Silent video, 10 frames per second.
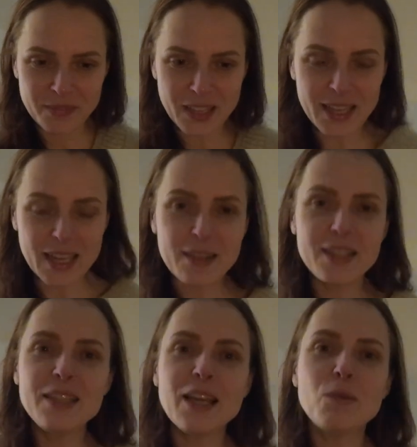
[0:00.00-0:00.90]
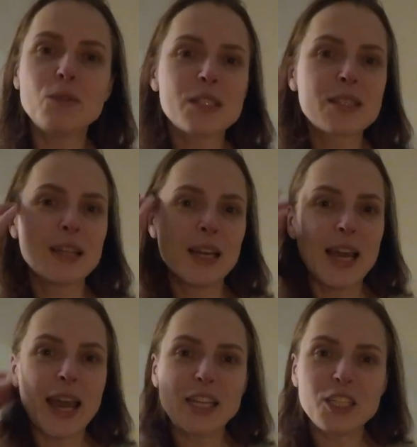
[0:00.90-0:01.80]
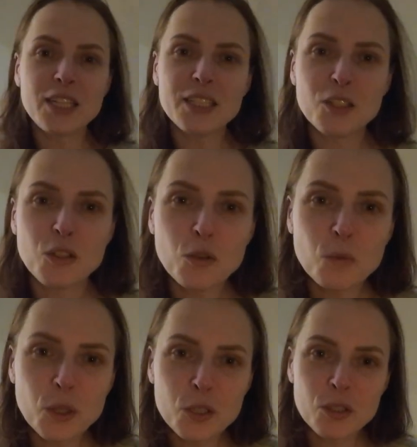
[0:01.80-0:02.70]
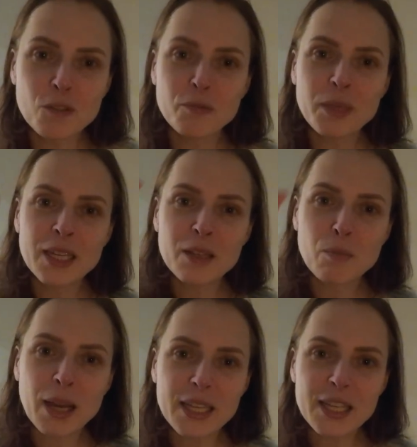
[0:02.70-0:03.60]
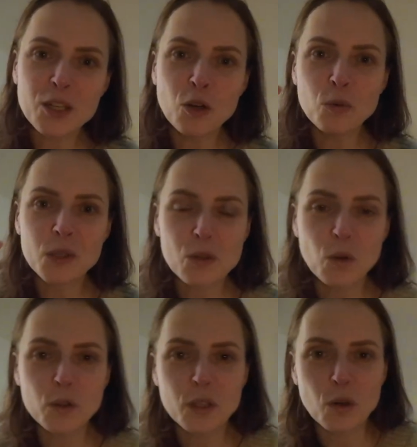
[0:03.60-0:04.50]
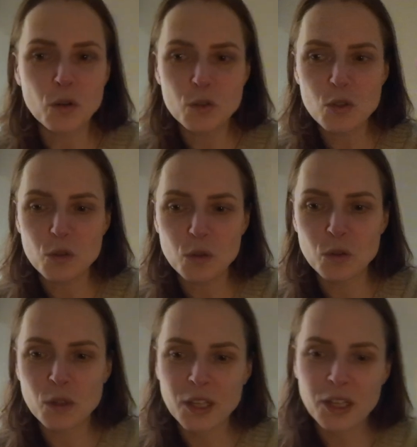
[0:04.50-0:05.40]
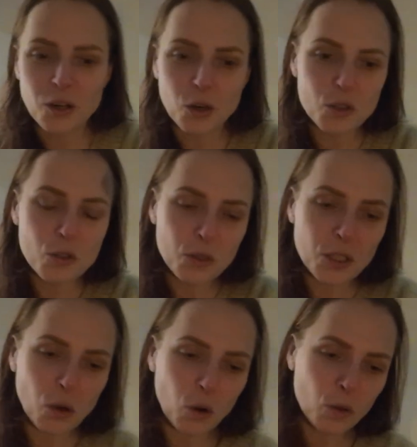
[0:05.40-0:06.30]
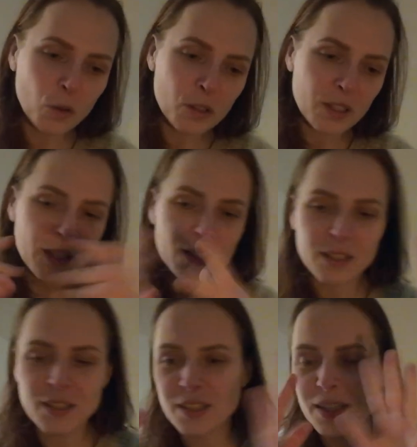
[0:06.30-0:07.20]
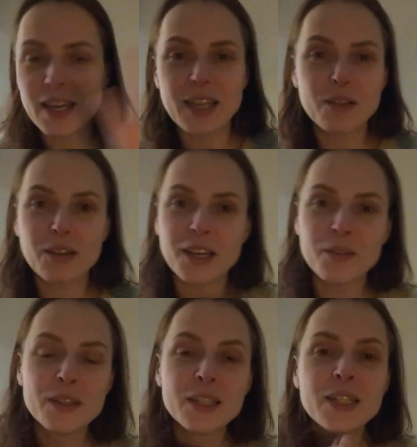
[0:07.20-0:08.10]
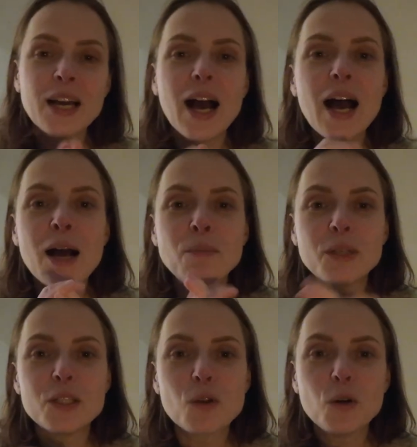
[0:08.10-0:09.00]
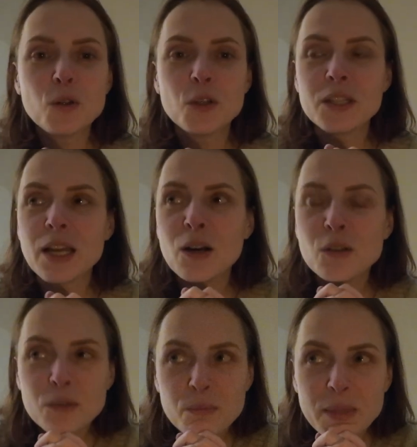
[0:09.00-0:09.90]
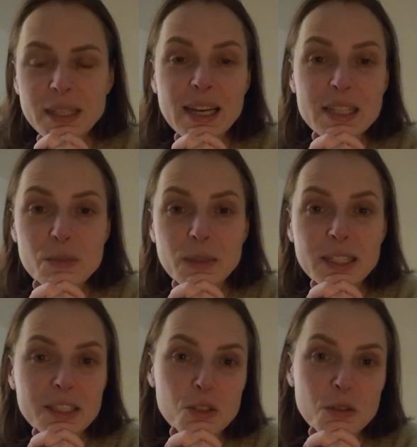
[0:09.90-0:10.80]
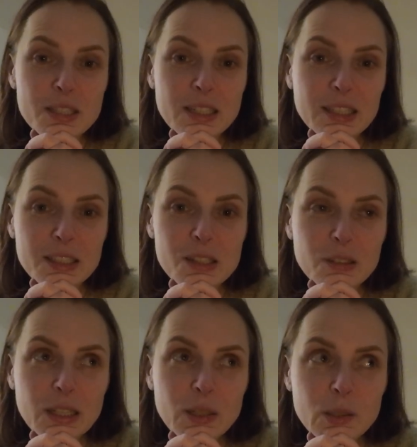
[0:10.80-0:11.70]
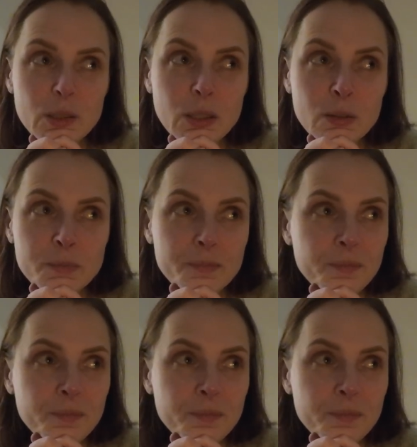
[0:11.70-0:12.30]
And I think that was actually the new version of me, and my ego was holding onto the old. And anyway, it's all good now. But yeah, it's really interesting. So now you know.